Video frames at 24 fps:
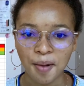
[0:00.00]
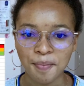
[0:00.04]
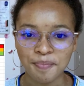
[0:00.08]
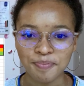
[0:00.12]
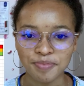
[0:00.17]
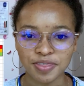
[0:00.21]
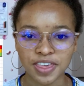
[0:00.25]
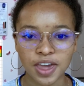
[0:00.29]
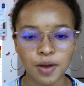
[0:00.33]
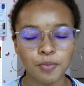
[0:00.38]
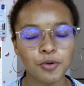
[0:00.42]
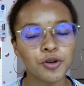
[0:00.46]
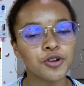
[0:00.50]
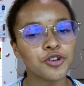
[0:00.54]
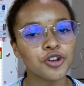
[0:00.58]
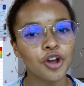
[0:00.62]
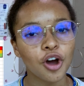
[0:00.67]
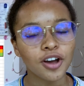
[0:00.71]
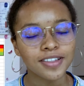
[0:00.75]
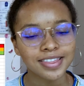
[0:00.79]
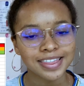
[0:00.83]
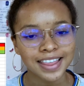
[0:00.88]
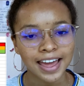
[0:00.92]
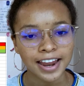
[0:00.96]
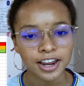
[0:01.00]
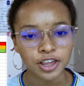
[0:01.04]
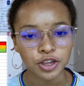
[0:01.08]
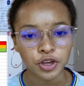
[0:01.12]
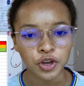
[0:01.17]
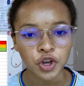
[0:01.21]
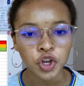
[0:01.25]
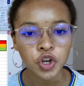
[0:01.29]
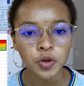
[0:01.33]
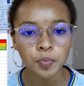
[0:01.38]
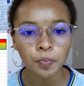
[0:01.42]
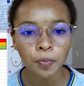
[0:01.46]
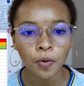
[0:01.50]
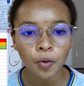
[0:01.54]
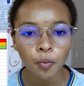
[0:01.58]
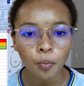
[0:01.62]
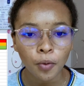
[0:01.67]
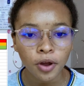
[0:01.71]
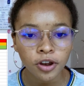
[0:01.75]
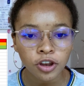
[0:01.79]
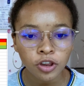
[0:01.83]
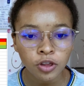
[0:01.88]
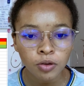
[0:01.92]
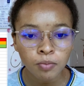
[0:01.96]
They were not that good, but
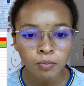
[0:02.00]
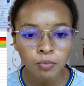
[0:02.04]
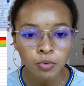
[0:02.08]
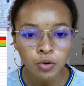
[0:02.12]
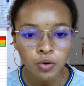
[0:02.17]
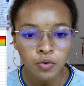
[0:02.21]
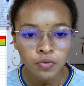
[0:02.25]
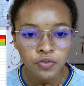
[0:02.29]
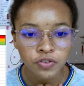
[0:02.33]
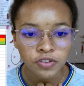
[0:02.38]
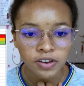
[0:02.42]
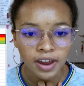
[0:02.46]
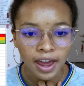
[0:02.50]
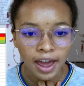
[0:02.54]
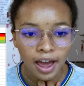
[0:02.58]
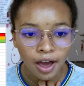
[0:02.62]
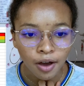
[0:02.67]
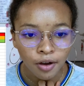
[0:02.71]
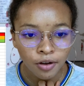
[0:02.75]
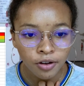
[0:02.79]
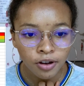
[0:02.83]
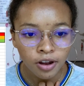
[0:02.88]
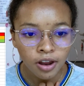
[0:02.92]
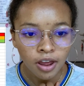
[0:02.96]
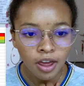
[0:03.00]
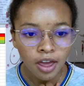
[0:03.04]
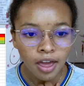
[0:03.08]
when you move down